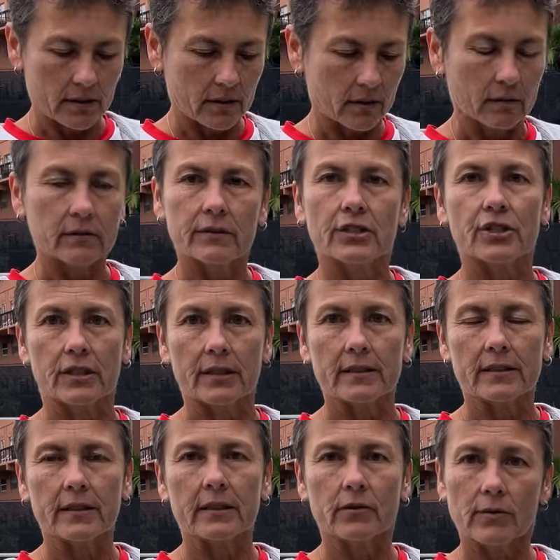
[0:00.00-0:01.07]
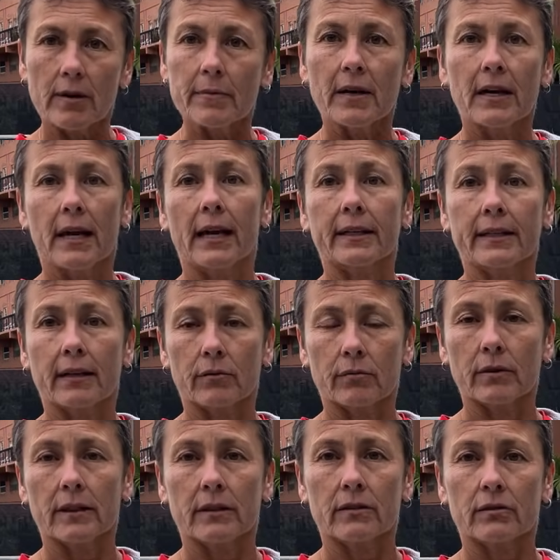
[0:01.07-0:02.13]
So change that grip and get
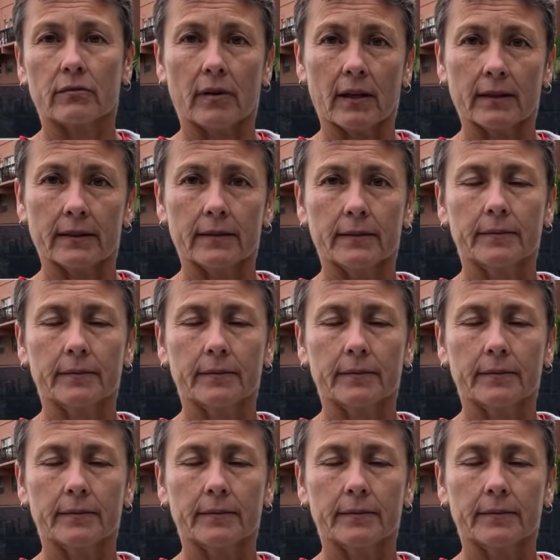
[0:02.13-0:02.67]
ready to volley.